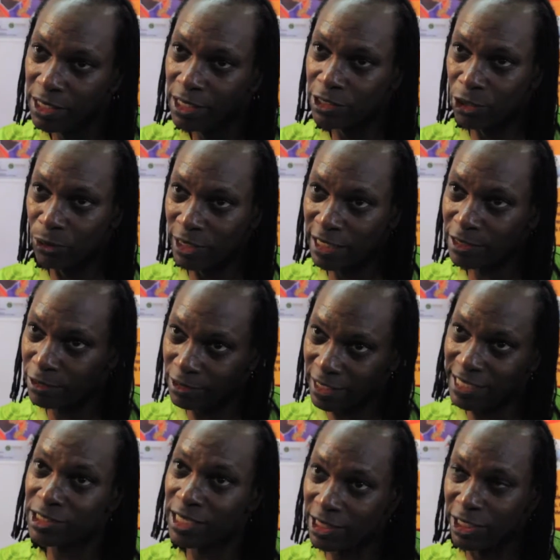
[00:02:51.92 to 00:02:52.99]
So
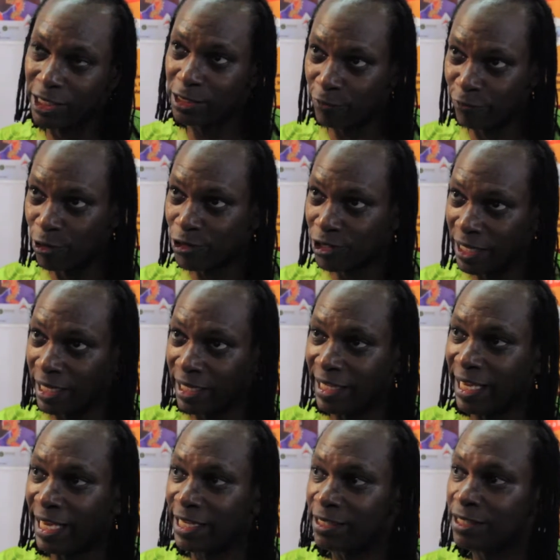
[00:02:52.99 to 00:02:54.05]
that's I think is the first thing,
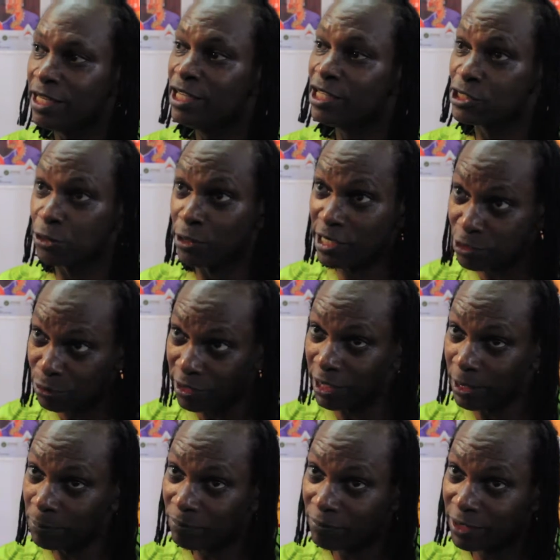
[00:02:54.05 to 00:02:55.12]
and
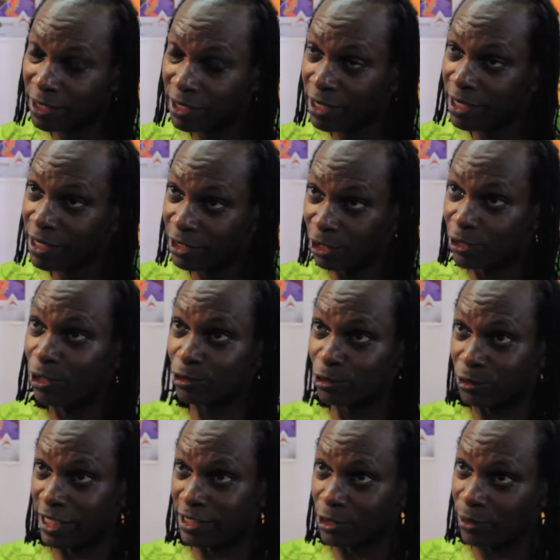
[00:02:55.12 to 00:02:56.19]
treasuring the
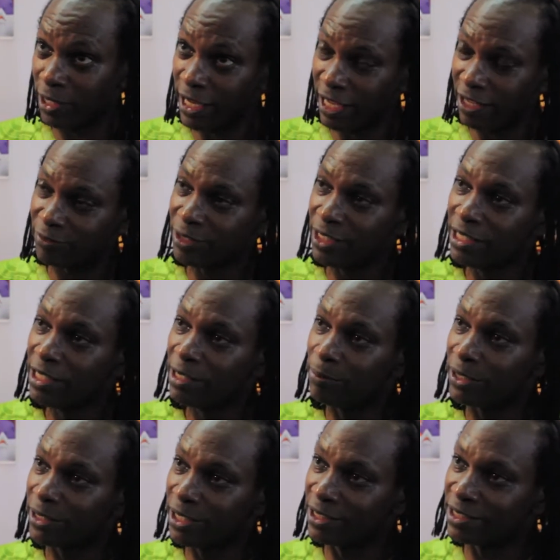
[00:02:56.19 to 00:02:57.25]
culture that you have,
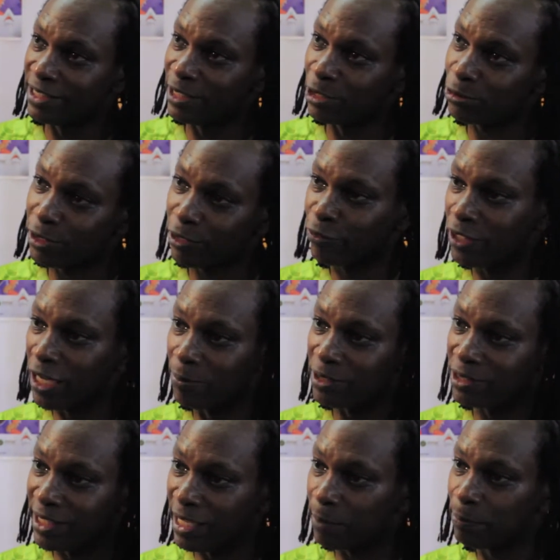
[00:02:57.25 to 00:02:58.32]
because an interesting
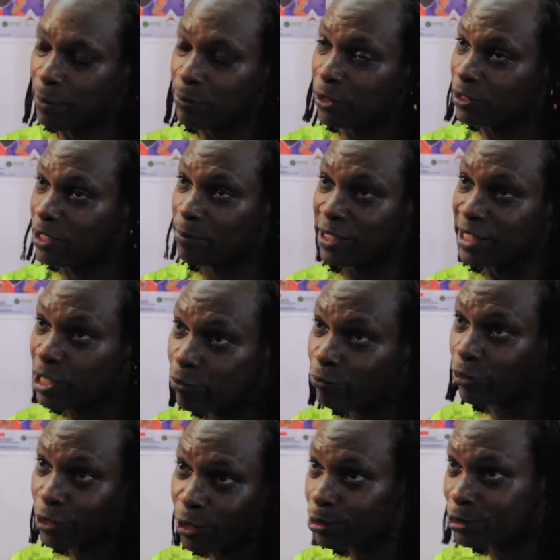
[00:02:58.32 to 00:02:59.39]
phenomenon is that people are coming here
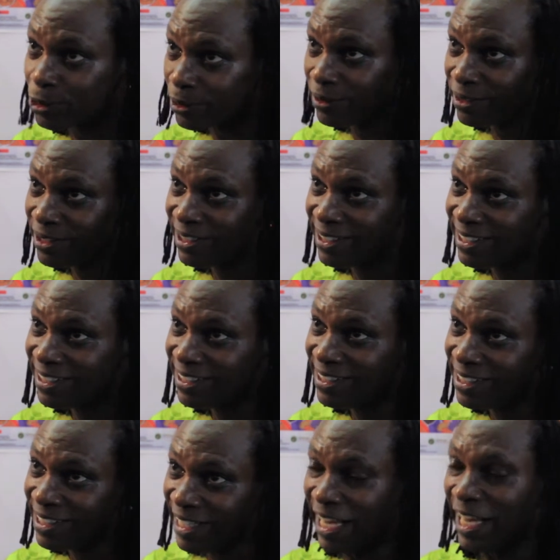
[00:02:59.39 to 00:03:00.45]
for culture,
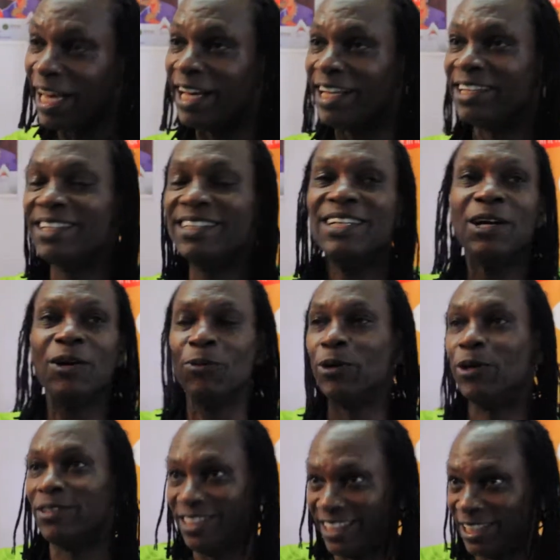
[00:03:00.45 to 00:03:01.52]
and
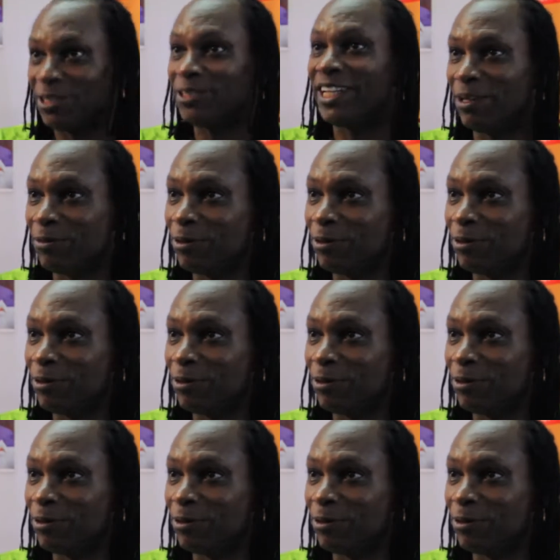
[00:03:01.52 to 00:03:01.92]
we're, like you're saying,